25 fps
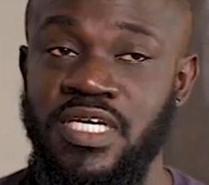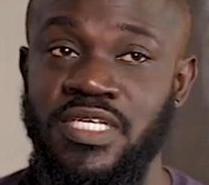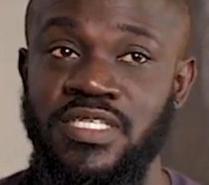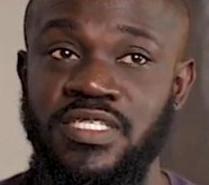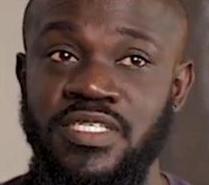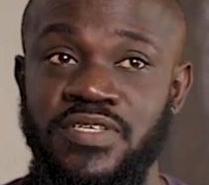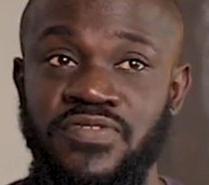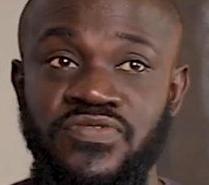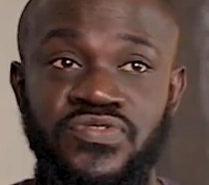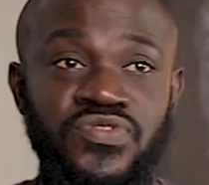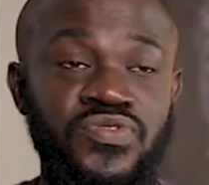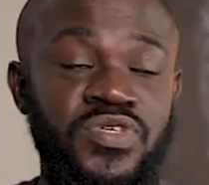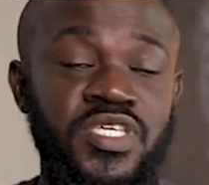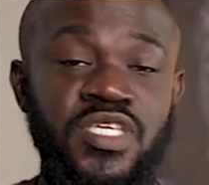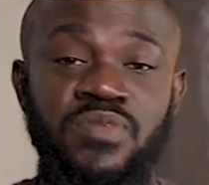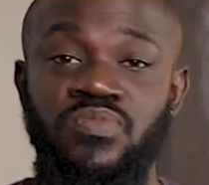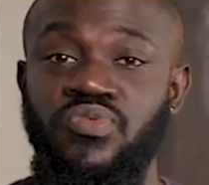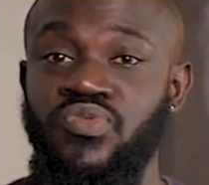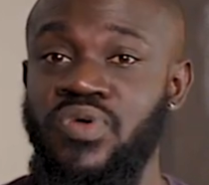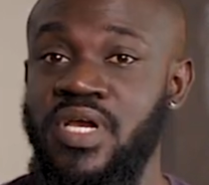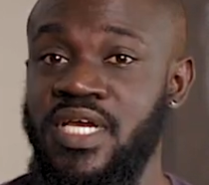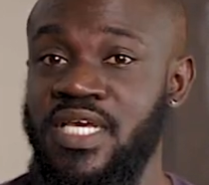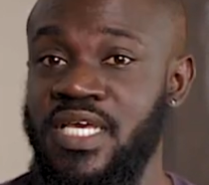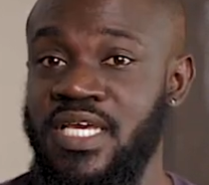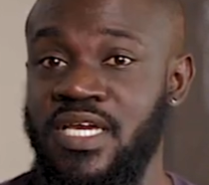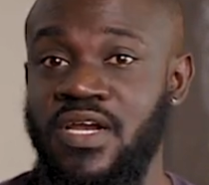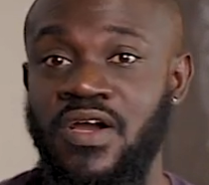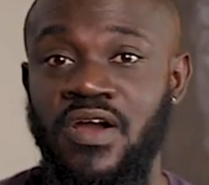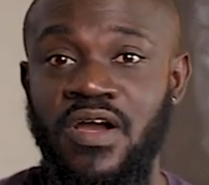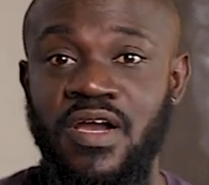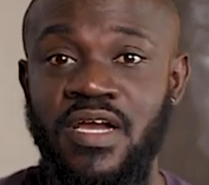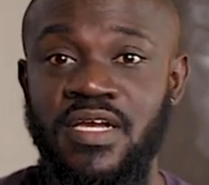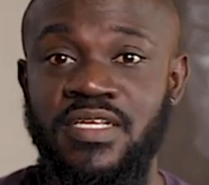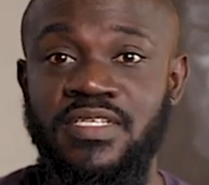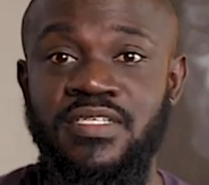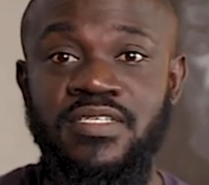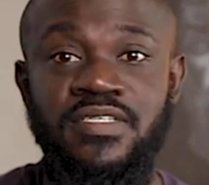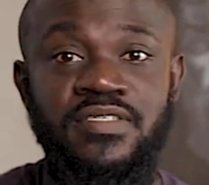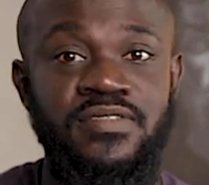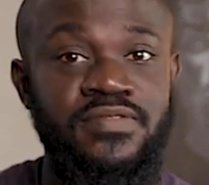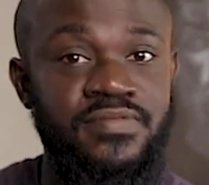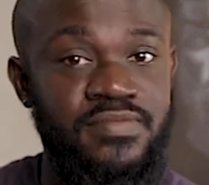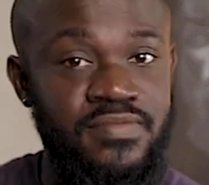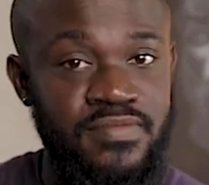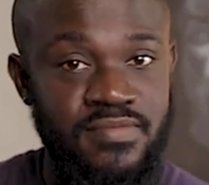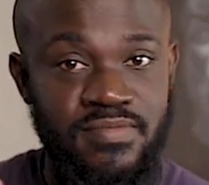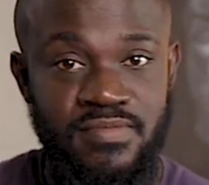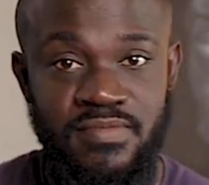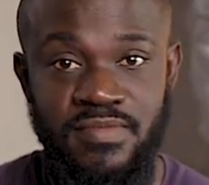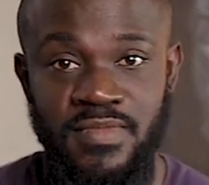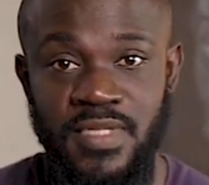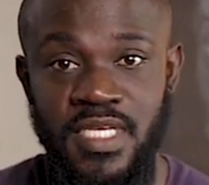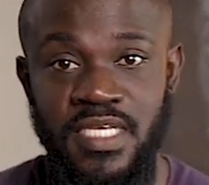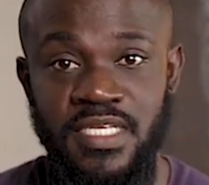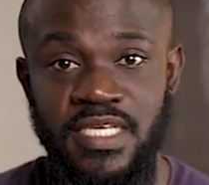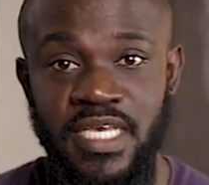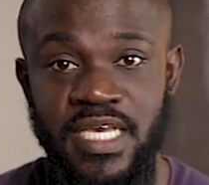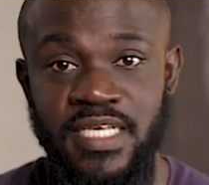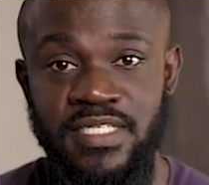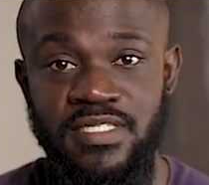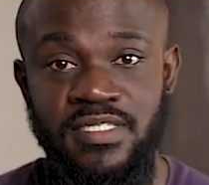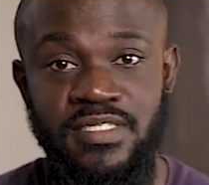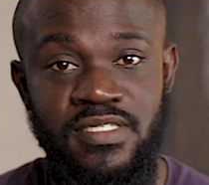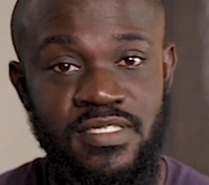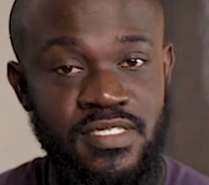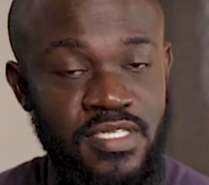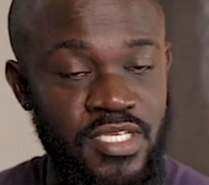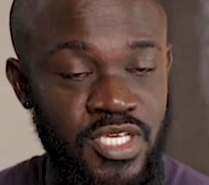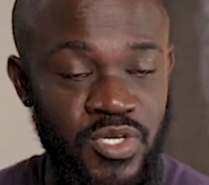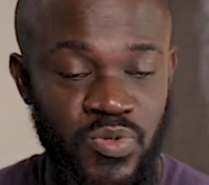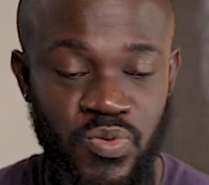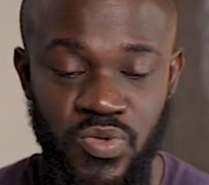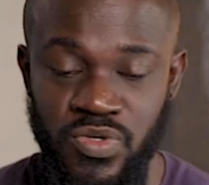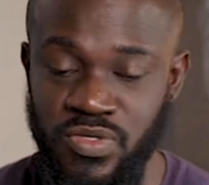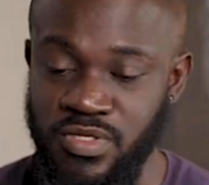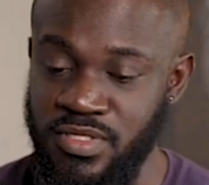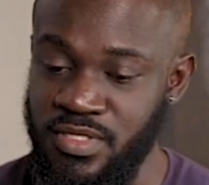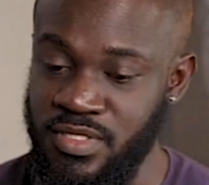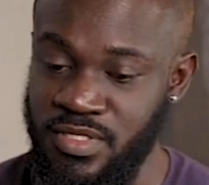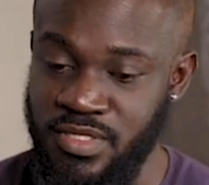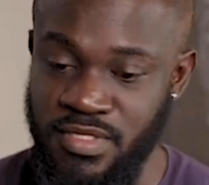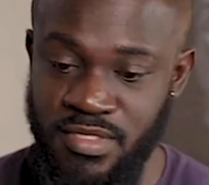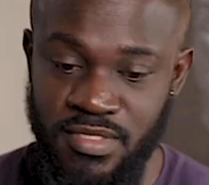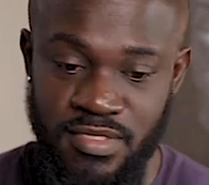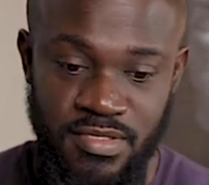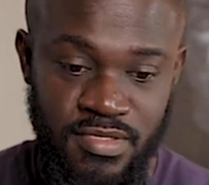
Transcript: And if you keep working hard, yes, it would